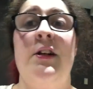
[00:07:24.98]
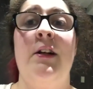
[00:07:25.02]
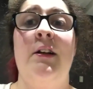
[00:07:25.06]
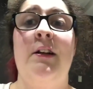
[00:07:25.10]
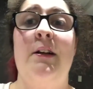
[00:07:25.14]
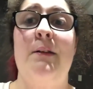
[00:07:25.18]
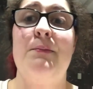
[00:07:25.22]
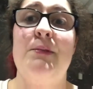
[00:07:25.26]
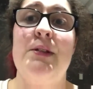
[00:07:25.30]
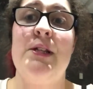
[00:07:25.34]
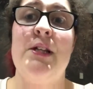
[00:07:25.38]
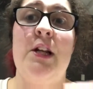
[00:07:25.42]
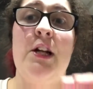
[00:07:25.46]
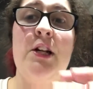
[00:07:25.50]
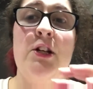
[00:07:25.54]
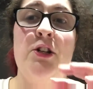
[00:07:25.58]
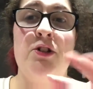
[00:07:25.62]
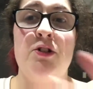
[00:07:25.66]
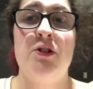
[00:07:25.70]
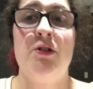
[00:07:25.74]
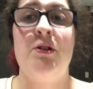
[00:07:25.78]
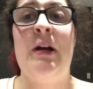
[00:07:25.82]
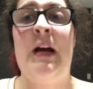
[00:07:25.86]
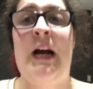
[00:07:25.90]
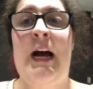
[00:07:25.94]
the clips that I
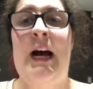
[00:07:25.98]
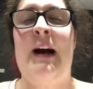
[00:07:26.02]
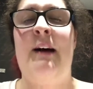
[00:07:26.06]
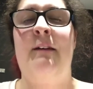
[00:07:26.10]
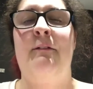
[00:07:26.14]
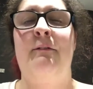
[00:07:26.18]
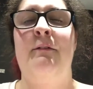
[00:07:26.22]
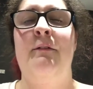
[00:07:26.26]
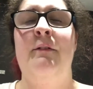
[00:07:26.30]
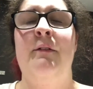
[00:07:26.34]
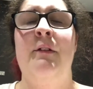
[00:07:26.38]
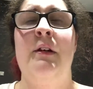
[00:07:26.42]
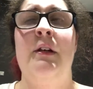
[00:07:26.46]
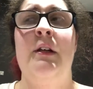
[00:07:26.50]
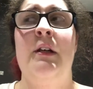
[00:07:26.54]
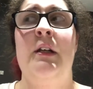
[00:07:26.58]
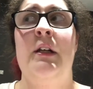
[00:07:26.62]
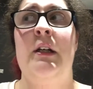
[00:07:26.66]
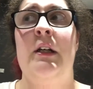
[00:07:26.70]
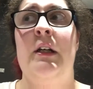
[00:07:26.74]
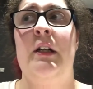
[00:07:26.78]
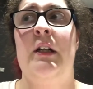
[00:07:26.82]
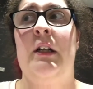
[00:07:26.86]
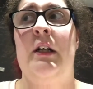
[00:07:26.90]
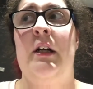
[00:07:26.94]
do have
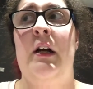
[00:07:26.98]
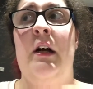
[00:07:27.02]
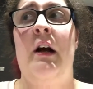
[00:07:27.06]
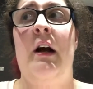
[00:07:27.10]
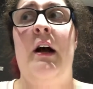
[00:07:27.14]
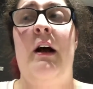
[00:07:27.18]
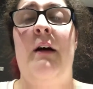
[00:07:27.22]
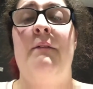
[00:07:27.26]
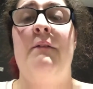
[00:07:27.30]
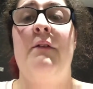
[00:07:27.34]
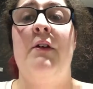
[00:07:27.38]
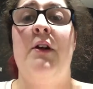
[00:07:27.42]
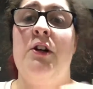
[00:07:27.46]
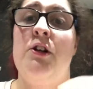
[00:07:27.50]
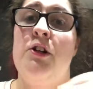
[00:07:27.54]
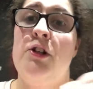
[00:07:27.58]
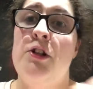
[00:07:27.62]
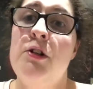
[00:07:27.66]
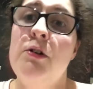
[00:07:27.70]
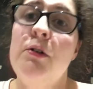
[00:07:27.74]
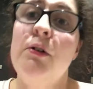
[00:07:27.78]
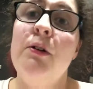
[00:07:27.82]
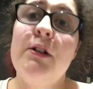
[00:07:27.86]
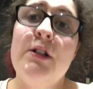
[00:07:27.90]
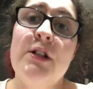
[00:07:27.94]
are very
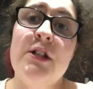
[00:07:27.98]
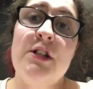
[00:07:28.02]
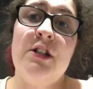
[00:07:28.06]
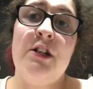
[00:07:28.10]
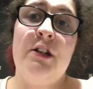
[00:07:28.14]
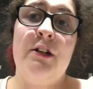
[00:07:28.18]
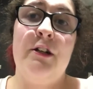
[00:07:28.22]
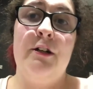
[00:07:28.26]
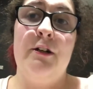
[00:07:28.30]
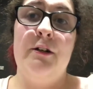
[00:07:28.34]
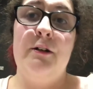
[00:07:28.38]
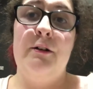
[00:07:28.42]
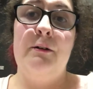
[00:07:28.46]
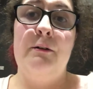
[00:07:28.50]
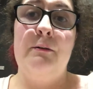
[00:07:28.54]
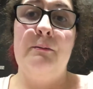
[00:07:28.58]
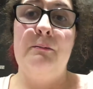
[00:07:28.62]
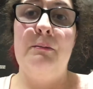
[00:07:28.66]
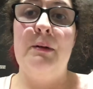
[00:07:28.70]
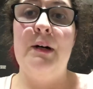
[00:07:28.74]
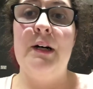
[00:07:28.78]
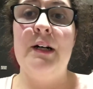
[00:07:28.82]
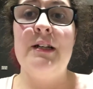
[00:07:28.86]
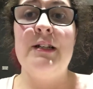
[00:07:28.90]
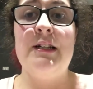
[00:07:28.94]
short,
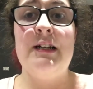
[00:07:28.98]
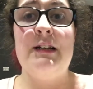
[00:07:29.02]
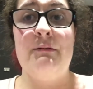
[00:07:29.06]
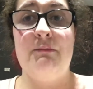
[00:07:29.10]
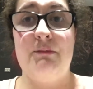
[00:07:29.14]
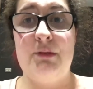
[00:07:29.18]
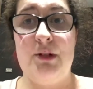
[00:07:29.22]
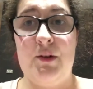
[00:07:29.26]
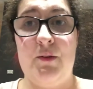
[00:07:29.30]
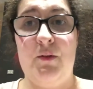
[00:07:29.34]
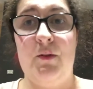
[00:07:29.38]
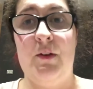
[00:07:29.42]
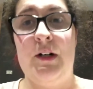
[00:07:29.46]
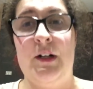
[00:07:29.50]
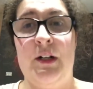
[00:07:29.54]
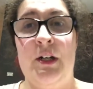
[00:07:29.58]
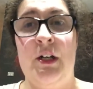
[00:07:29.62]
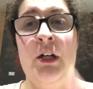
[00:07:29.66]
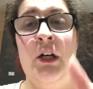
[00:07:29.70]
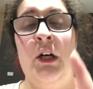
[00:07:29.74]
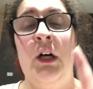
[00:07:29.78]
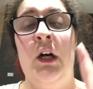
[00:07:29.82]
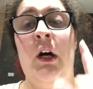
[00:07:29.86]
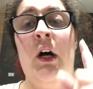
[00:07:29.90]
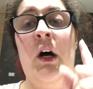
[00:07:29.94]
but it was
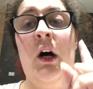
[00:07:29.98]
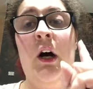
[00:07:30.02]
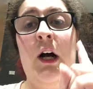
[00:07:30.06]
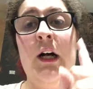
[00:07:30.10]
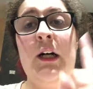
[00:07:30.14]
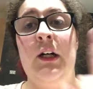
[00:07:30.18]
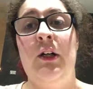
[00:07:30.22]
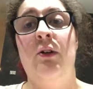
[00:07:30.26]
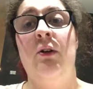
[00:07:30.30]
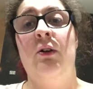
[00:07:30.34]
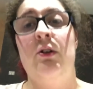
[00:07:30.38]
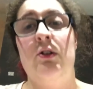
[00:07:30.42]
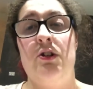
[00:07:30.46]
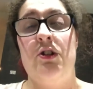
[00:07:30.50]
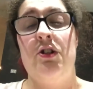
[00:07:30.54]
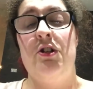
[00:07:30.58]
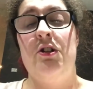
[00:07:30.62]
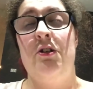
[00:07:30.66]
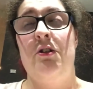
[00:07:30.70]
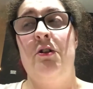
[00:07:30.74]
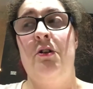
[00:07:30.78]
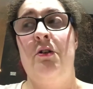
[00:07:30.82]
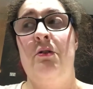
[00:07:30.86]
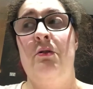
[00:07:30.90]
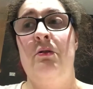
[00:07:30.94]
fun. I got
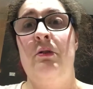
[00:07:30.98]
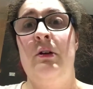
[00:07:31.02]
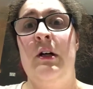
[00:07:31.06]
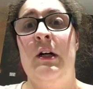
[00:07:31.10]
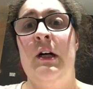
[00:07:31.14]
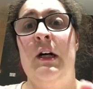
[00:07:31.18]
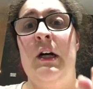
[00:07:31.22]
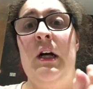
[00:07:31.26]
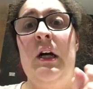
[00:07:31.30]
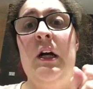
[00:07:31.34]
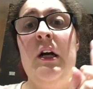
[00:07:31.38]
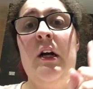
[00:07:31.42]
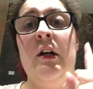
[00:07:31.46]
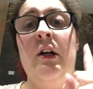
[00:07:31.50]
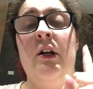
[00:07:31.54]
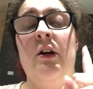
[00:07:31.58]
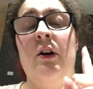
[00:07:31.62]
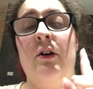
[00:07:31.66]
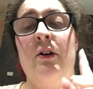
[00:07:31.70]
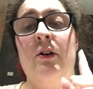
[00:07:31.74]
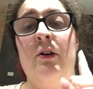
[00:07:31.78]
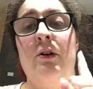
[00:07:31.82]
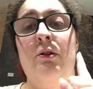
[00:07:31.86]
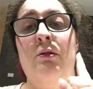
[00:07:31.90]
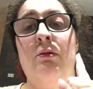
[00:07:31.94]
to
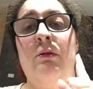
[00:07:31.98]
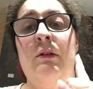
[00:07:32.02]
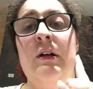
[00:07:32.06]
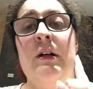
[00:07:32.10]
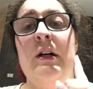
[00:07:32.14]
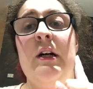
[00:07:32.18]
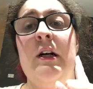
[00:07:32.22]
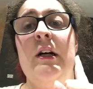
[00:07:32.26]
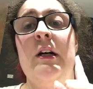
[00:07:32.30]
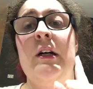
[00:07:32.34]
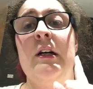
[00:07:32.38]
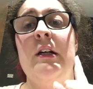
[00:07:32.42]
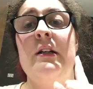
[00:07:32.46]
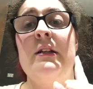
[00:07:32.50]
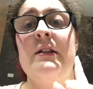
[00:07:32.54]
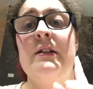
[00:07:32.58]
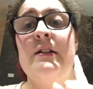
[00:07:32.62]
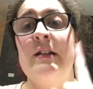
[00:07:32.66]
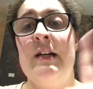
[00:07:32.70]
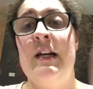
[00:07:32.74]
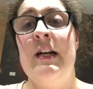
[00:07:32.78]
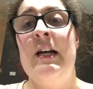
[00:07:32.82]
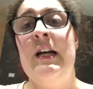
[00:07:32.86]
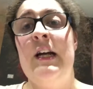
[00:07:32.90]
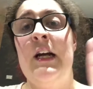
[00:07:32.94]
go
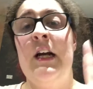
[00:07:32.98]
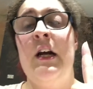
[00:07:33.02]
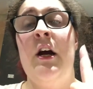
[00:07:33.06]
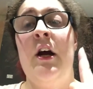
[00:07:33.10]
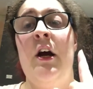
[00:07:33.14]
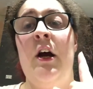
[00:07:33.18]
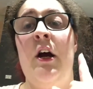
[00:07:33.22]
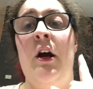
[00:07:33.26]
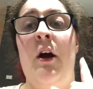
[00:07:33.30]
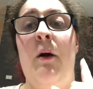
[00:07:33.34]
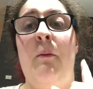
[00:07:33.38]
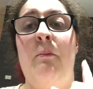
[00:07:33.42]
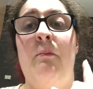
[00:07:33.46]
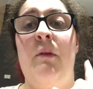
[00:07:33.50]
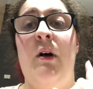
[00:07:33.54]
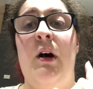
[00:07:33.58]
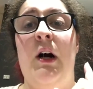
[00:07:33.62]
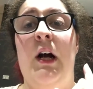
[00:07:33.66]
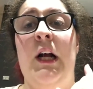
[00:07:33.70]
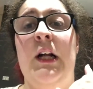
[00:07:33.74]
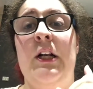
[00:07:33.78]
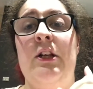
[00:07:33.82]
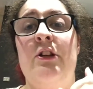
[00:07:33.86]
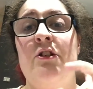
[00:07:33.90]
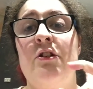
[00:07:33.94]
see
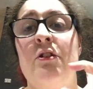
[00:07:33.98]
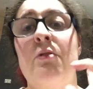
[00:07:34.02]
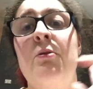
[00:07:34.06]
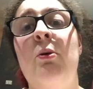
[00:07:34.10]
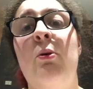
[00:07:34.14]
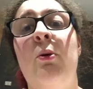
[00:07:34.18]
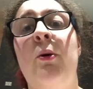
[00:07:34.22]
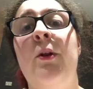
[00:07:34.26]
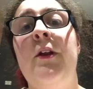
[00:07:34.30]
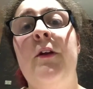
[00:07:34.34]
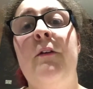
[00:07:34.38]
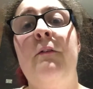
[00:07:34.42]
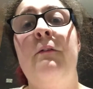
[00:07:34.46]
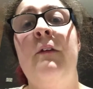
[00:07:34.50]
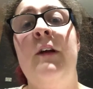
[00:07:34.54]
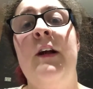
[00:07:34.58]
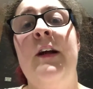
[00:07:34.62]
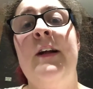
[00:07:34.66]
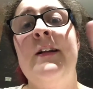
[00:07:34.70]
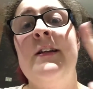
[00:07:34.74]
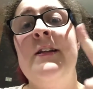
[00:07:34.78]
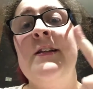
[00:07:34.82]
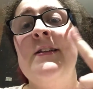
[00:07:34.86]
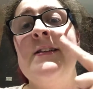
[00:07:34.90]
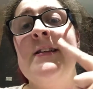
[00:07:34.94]
my two author
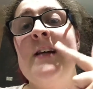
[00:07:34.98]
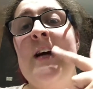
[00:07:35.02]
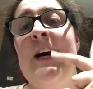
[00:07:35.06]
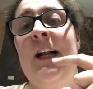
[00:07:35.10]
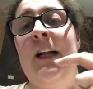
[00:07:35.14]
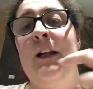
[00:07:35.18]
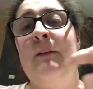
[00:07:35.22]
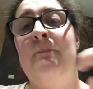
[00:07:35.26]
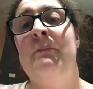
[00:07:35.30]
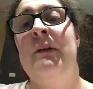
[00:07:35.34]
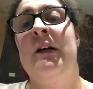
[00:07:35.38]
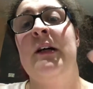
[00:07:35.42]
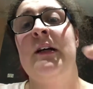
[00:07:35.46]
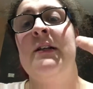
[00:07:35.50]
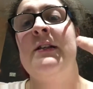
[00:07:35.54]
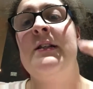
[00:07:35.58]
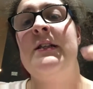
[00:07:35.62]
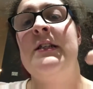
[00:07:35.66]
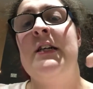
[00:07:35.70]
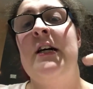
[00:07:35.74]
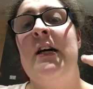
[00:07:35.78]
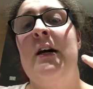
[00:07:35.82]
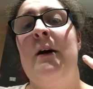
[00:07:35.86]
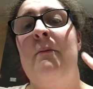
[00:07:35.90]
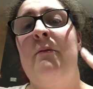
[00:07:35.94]
friends, Alan
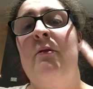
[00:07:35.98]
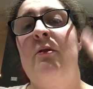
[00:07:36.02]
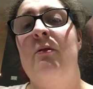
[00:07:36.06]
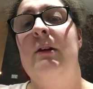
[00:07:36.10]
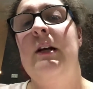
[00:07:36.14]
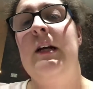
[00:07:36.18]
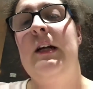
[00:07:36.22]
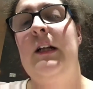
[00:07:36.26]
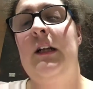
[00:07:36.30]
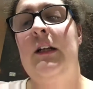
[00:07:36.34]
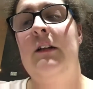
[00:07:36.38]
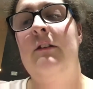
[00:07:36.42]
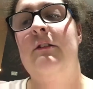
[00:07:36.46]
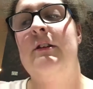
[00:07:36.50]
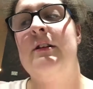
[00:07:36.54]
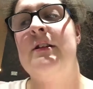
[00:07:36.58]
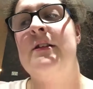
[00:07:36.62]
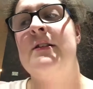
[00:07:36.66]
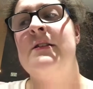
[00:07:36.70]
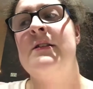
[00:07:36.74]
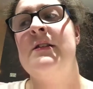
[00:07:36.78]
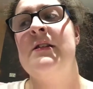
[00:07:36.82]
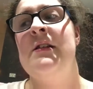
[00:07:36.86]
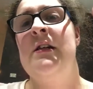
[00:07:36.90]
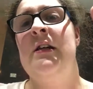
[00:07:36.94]
Baxter, Maria
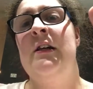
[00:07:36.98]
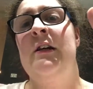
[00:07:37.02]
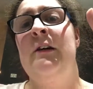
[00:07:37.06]
Lewis,